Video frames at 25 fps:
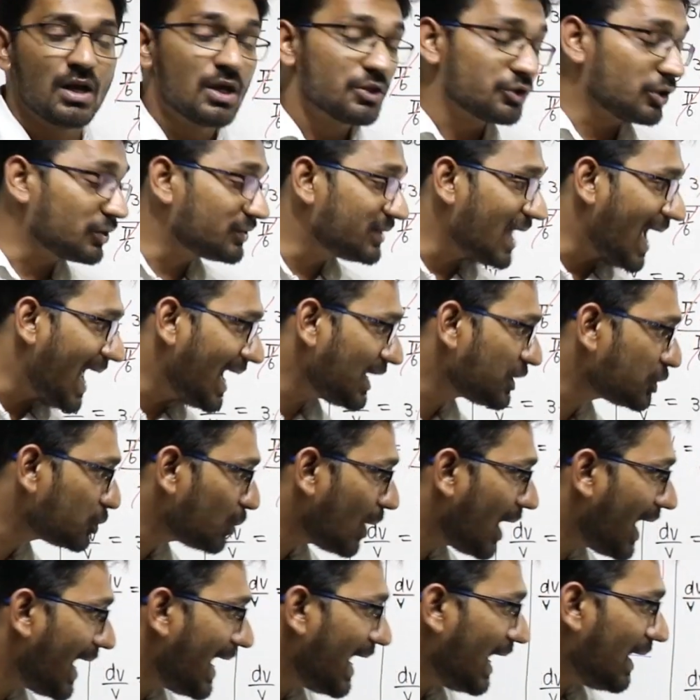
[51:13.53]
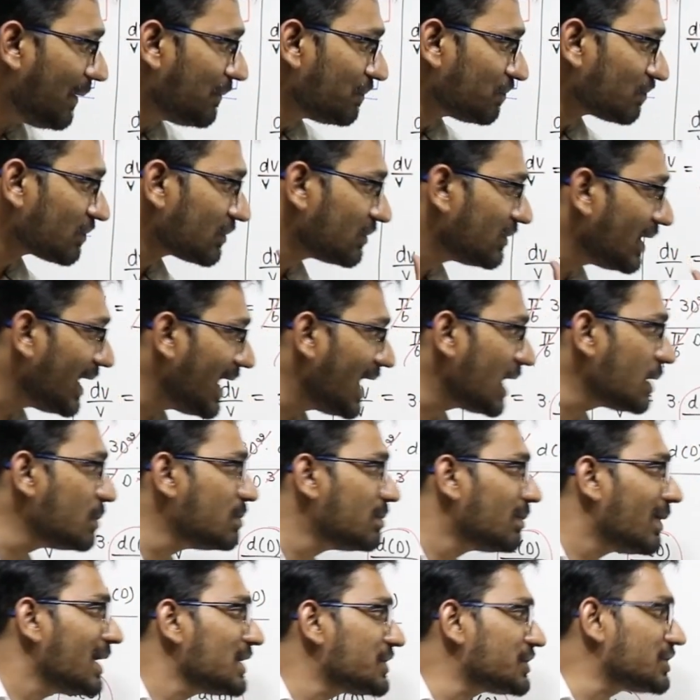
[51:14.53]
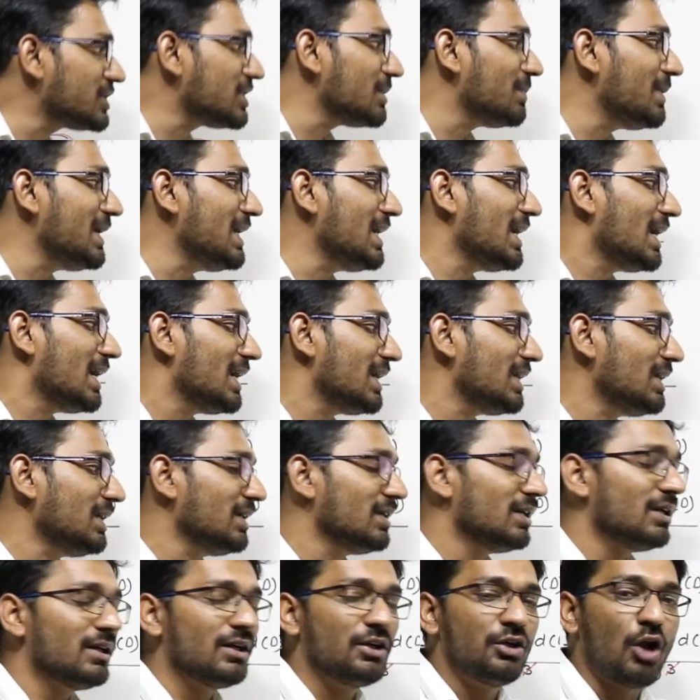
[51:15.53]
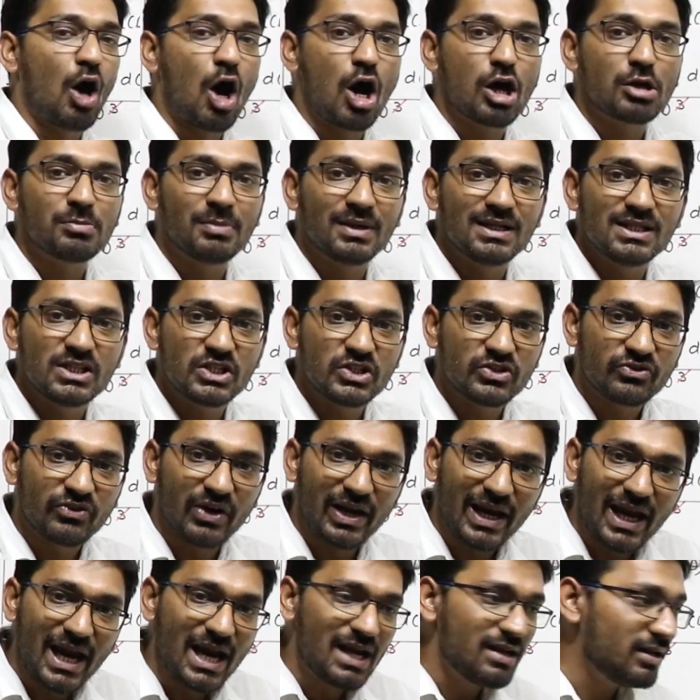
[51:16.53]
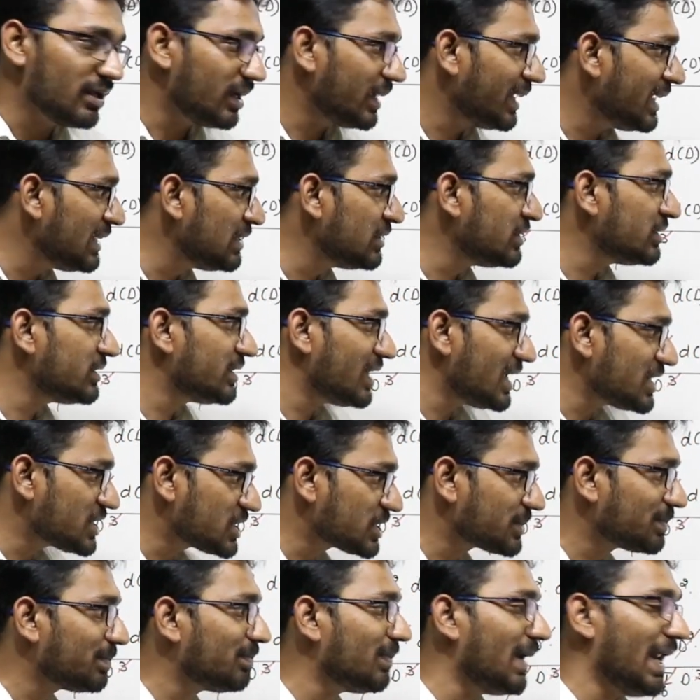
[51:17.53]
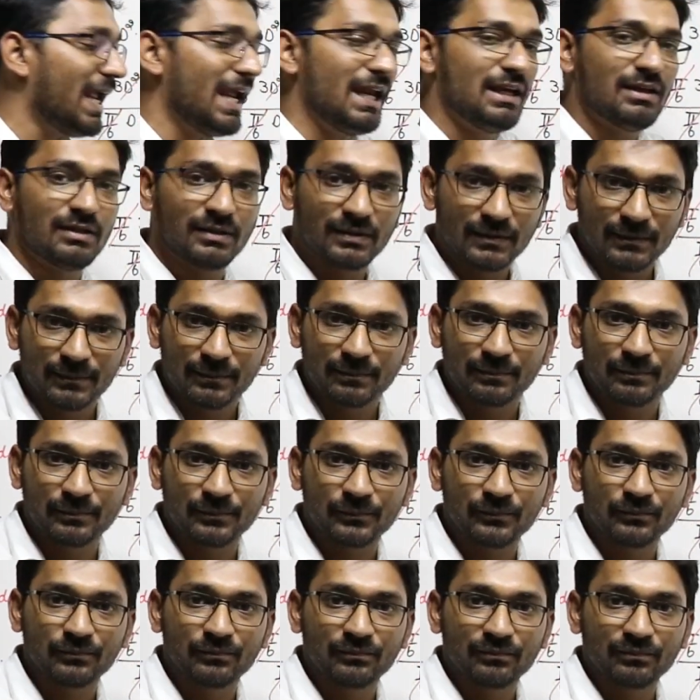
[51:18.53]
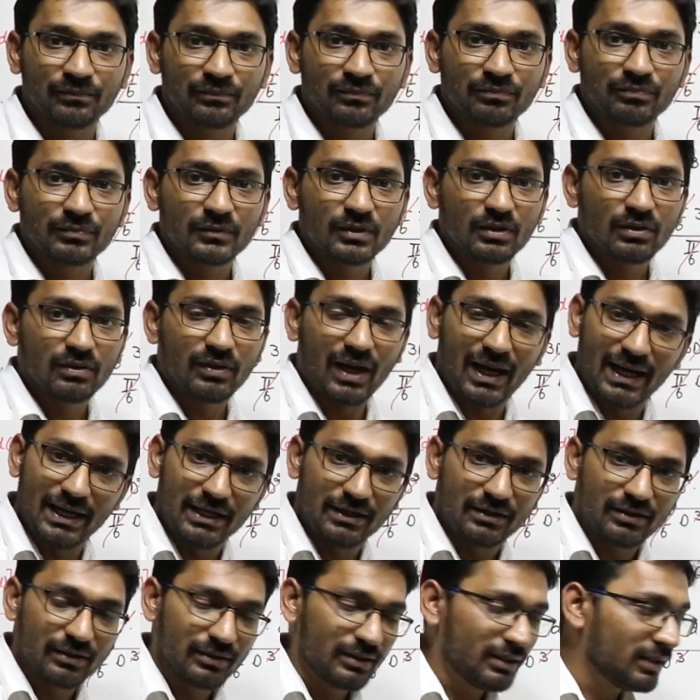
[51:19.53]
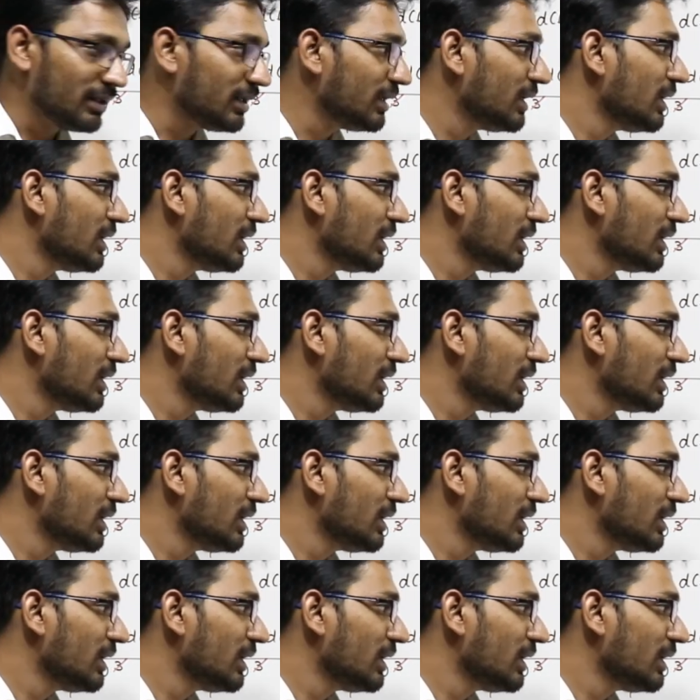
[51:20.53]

So that's why there must be a normal strain in this plane, right?